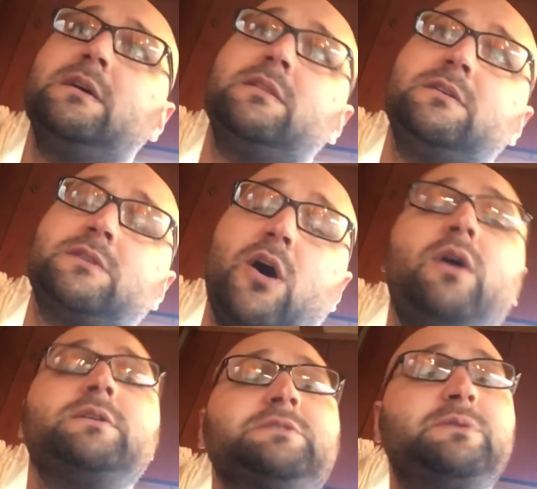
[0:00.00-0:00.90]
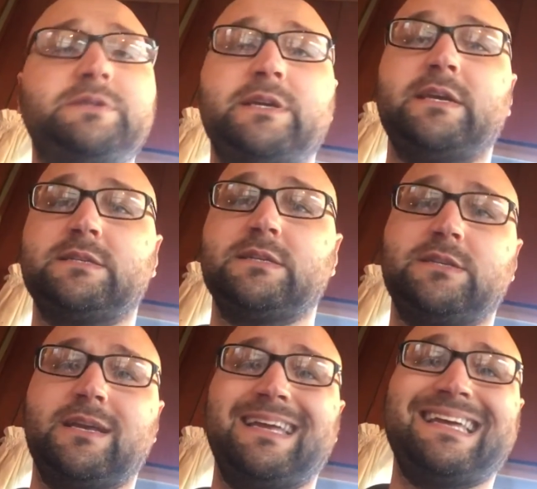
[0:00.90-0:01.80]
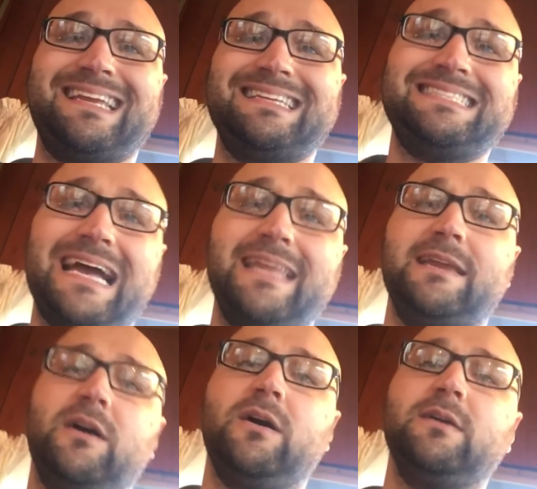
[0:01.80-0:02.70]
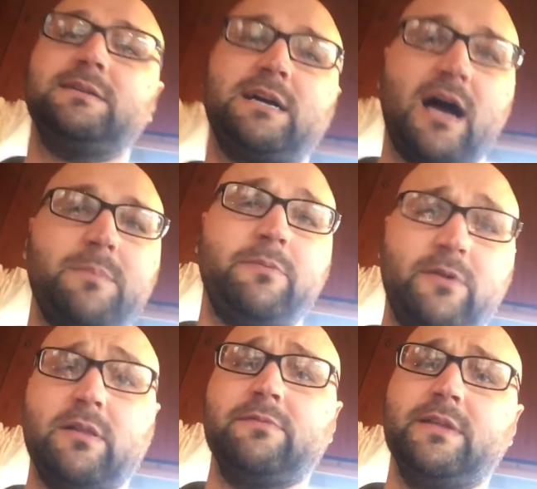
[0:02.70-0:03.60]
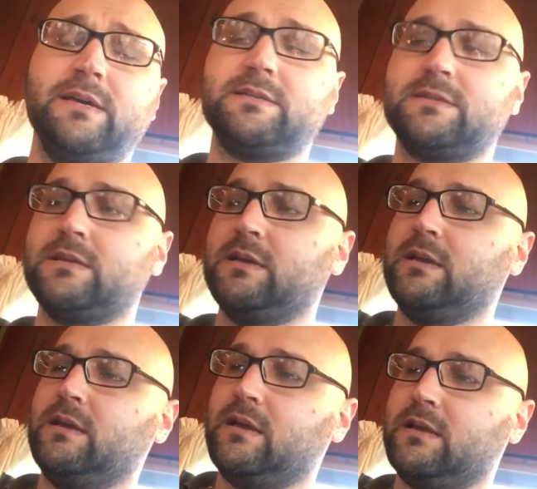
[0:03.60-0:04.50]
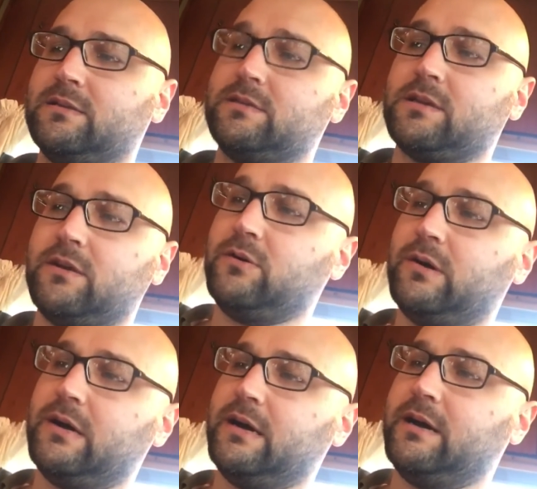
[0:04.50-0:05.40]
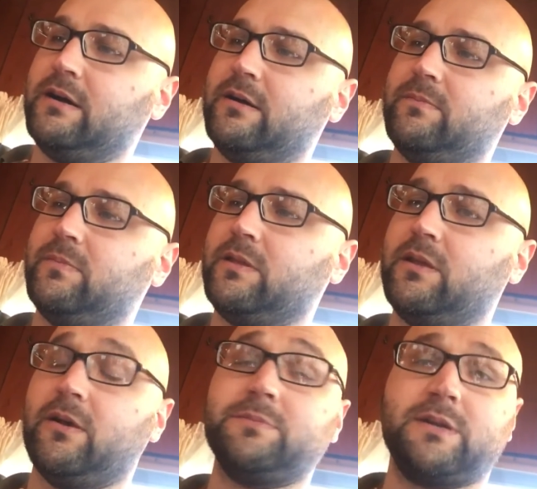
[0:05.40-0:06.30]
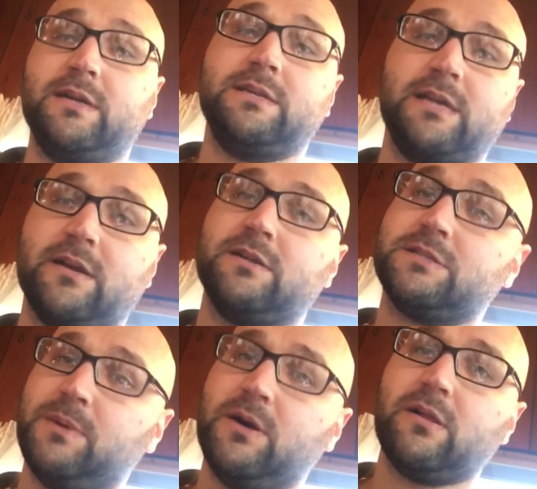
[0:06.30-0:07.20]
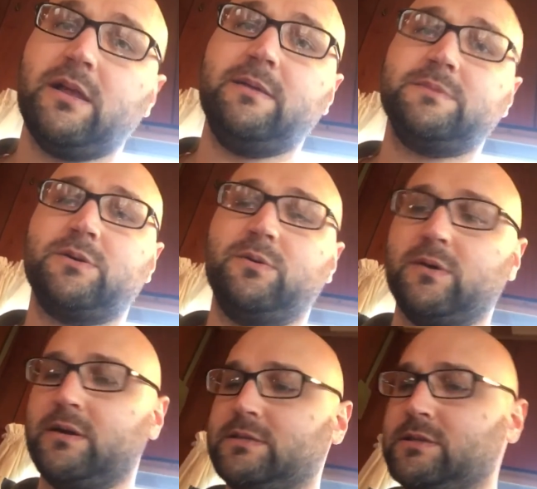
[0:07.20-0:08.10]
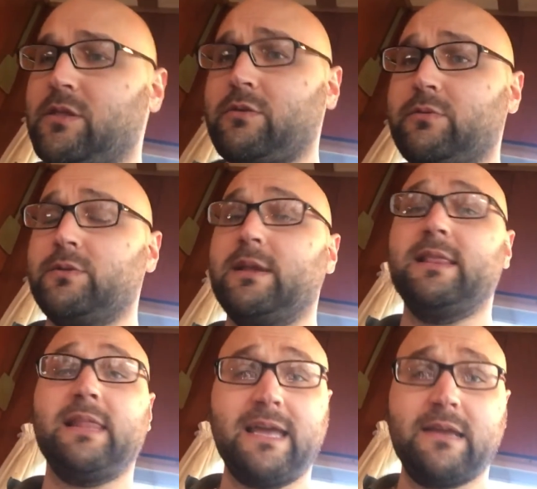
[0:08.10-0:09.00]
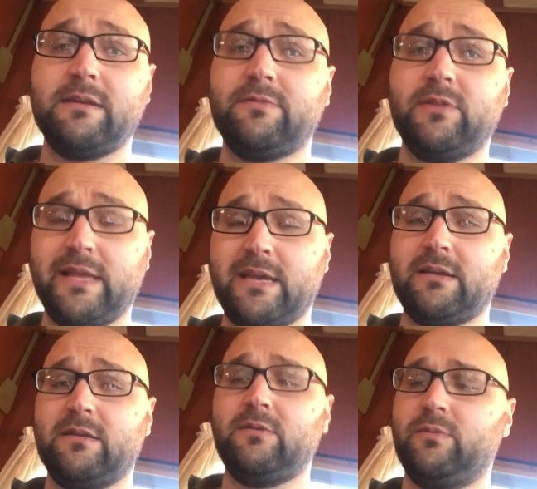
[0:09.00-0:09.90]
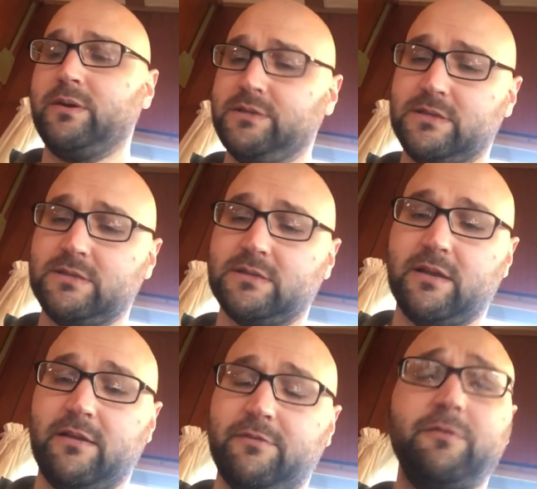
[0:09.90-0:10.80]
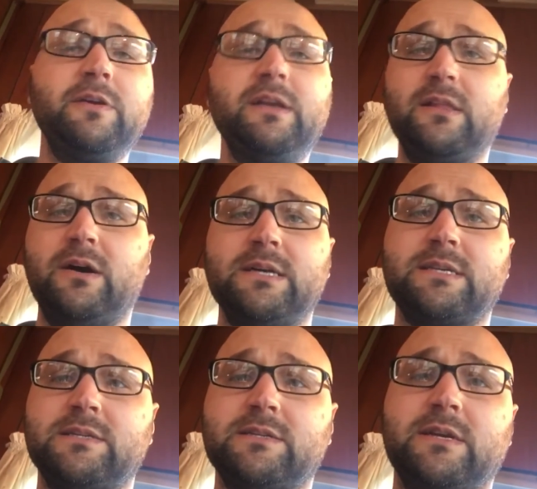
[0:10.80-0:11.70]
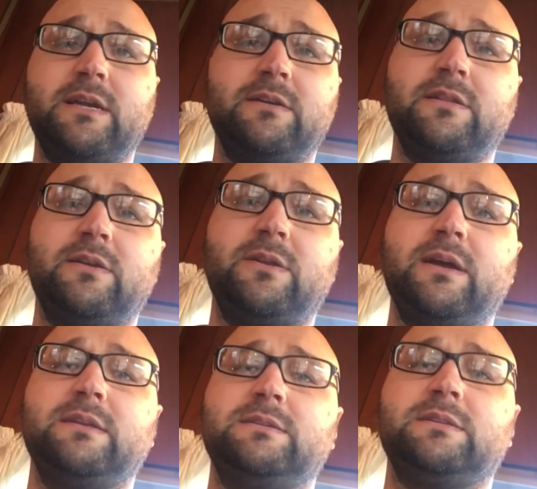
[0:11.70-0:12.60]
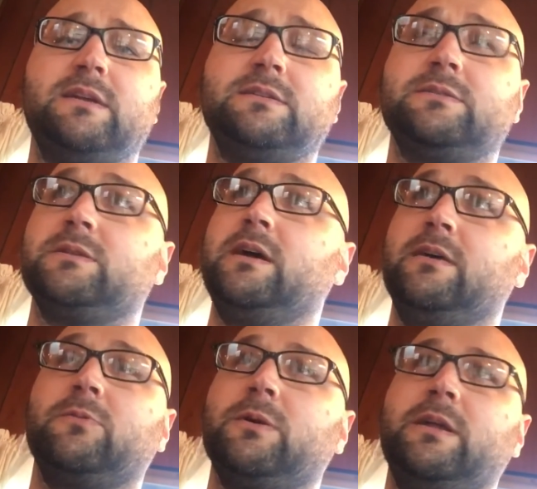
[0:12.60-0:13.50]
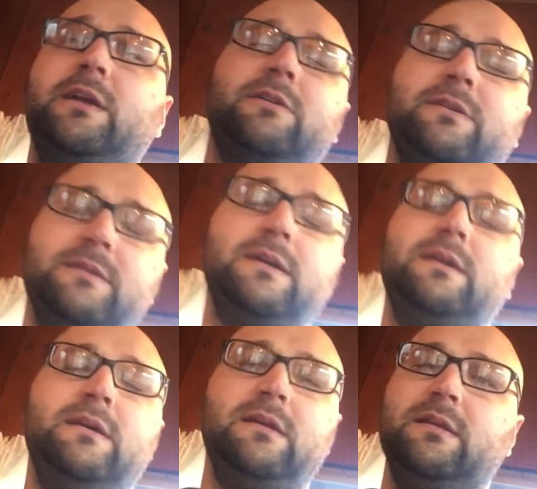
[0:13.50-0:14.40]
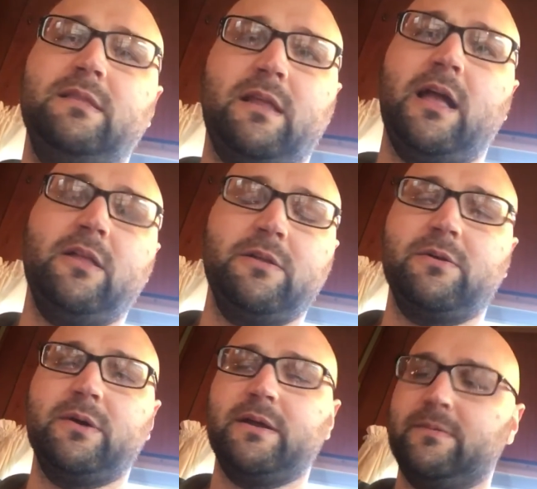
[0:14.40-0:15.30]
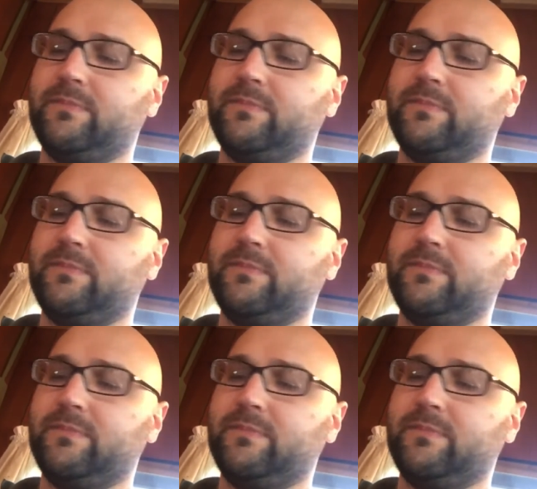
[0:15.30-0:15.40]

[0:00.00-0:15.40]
there's also a chance that she can get indicted on top of all of this. And so, I'm trying to take her to small claims court through the Land of Lincoln, which is a free law center here in the United States, here in Illinois.